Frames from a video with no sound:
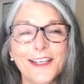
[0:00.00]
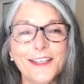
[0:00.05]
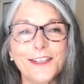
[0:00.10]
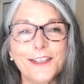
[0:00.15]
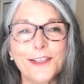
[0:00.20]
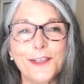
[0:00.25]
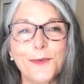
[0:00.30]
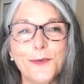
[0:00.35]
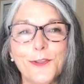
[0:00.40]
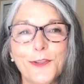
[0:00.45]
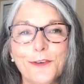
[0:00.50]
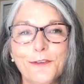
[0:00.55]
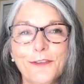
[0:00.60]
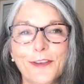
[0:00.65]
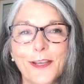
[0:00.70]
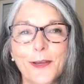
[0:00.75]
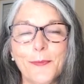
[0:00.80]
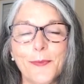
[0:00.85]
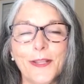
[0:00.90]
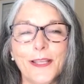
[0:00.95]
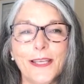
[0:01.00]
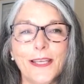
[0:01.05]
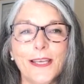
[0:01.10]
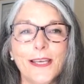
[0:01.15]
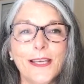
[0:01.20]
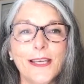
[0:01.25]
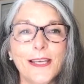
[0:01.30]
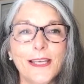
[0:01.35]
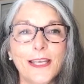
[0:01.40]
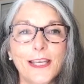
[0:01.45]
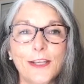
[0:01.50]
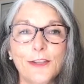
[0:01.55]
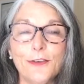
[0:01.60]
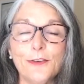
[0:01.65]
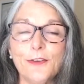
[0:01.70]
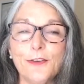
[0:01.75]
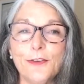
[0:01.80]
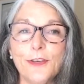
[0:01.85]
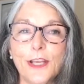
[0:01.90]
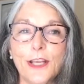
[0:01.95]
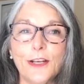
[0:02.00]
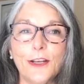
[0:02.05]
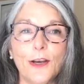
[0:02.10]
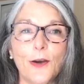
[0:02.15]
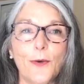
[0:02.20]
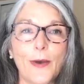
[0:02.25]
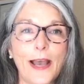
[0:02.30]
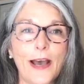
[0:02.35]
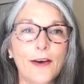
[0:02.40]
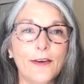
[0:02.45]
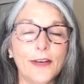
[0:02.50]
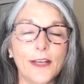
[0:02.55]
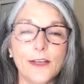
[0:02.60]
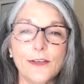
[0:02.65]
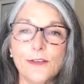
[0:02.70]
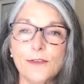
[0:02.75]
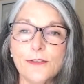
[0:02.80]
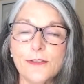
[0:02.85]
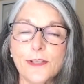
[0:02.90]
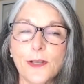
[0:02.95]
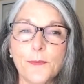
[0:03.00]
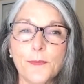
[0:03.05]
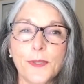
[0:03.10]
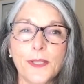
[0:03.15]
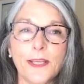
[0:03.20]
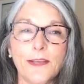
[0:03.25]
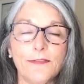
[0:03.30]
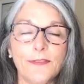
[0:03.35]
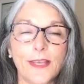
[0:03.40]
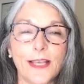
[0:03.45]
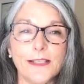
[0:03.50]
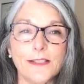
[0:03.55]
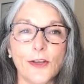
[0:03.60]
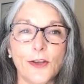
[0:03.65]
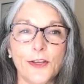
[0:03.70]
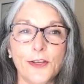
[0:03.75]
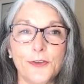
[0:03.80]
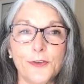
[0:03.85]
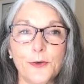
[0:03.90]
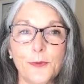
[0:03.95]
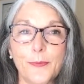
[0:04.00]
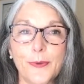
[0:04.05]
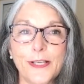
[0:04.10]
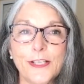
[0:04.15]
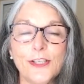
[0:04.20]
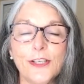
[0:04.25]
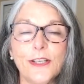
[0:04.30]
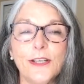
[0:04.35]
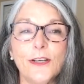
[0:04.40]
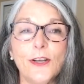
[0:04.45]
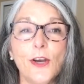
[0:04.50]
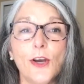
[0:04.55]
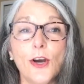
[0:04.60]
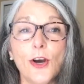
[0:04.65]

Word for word: to do with your family. Either you can go out and do something if that's in your budget,